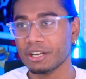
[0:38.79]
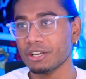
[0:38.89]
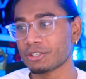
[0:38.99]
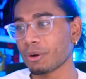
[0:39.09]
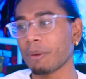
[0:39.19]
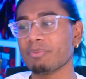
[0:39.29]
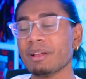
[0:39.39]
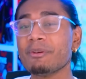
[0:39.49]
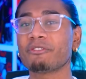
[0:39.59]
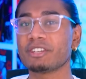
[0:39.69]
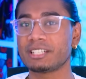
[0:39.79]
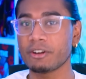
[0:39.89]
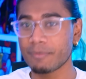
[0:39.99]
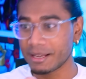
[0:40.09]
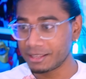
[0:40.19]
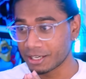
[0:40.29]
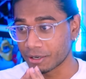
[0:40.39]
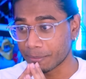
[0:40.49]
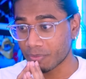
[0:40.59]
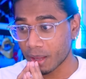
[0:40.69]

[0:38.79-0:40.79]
So let me first tell you my theory.